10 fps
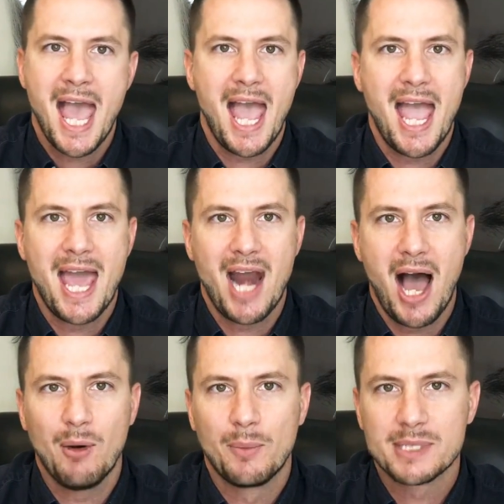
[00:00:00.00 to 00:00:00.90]
And
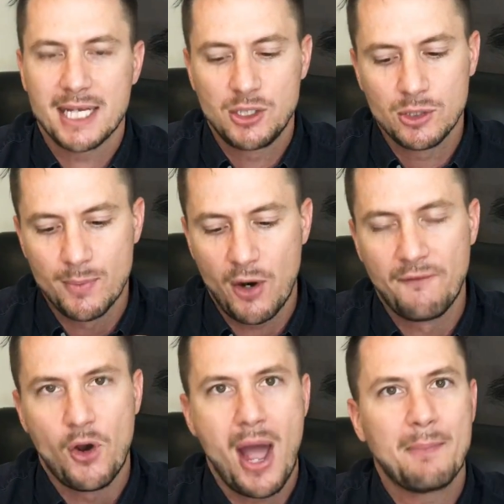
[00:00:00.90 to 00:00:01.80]
I will present to you
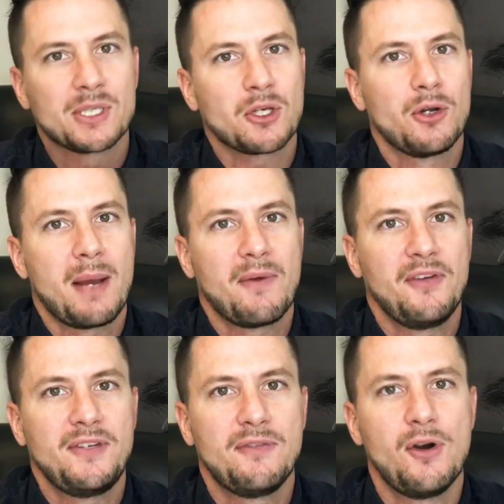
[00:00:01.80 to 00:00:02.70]
tomorrow for episode number
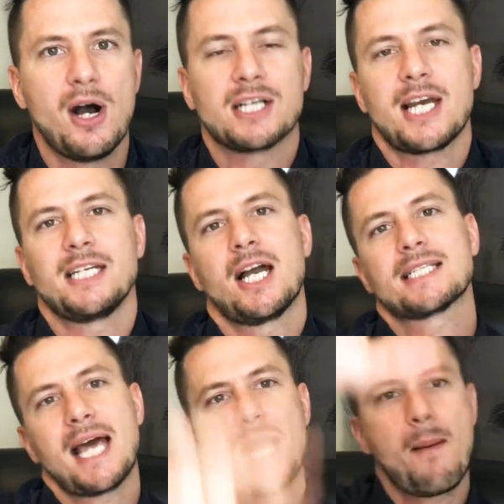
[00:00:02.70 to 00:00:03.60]
54. I'll chat to you
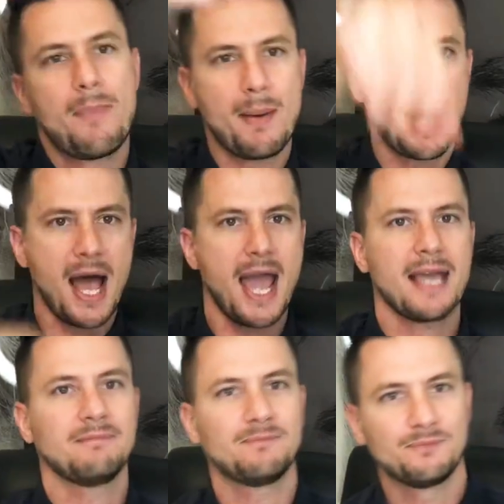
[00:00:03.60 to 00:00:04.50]
guys later.
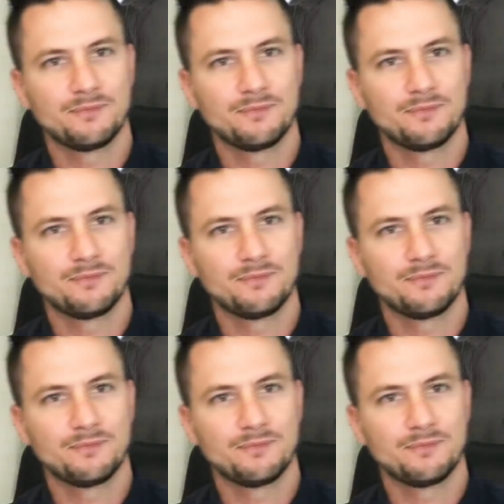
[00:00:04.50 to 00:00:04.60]
Bye-bye.